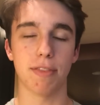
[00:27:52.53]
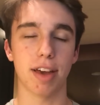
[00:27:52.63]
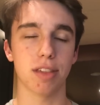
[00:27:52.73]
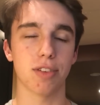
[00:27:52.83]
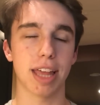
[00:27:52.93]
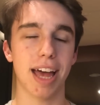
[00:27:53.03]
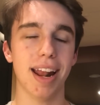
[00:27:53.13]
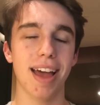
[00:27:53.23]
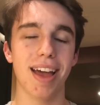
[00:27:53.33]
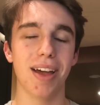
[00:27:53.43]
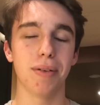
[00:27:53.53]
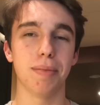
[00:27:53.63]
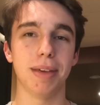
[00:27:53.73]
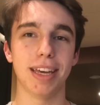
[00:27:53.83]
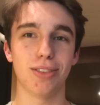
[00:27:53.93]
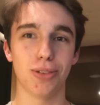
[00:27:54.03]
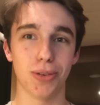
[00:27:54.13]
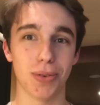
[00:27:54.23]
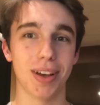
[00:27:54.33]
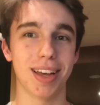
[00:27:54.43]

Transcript: advice for that, would be to